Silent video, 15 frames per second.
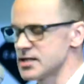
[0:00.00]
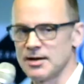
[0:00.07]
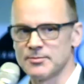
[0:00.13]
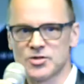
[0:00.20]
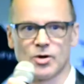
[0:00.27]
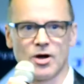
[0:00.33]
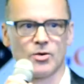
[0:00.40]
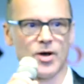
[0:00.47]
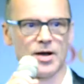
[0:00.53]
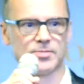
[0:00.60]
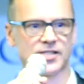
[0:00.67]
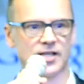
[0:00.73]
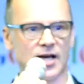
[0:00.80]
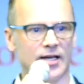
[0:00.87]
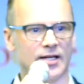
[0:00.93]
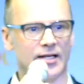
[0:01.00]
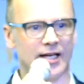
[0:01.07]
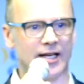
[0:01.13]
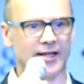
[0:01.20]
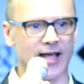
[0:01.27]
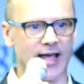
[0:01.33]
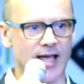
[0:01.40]
come to our website
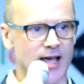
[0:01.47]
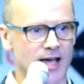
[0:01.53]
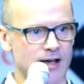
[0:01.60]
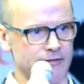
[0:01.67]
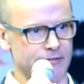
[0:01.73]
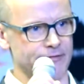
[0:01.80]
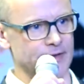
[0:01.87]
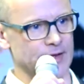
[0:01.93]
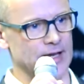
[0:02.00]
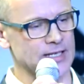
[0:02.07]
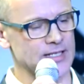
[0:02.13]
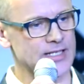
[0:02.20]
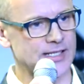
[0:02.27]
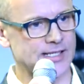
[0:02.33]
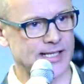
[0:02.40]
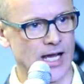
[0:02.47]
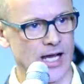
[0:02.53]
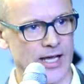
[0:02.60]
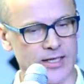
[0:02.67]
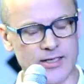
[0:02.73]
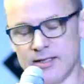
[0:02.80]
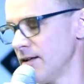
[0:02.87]
and they have
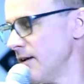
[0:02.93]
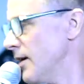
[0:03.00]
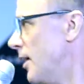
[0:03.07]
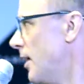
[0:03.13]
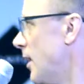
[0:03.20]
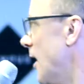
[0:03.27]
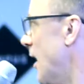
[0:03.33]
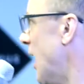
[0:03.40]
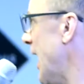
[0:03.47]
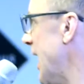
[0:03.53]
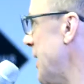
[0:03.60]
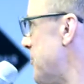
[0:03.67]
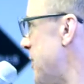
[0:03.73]
designed a